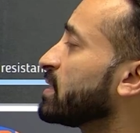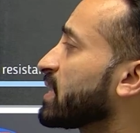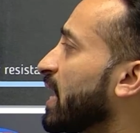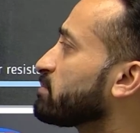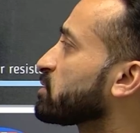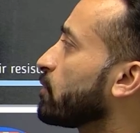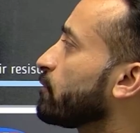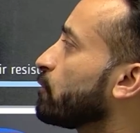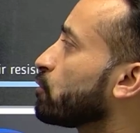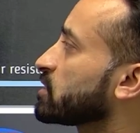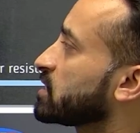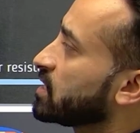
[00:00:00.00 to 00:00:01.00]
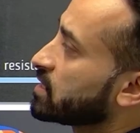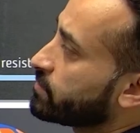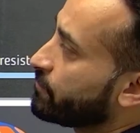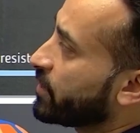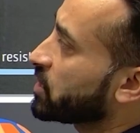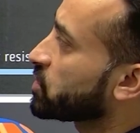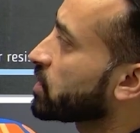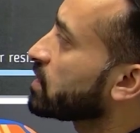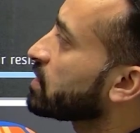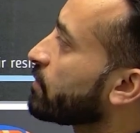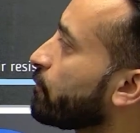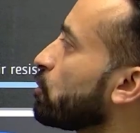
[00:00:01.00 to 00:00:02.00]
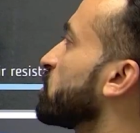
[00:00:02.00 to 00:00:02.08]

types of forces: friction, the force